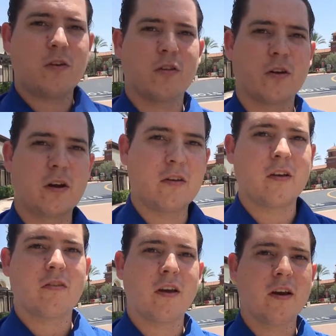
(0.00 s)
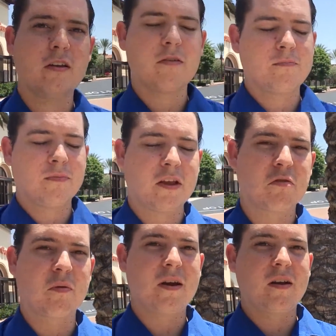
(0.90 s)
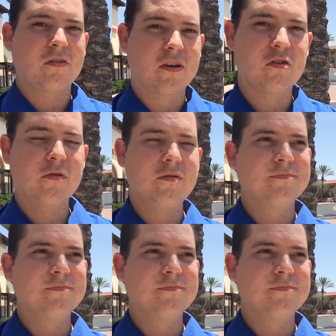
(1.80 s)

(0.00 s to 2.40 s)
2:30 on Sundays. That's a repeating schedule.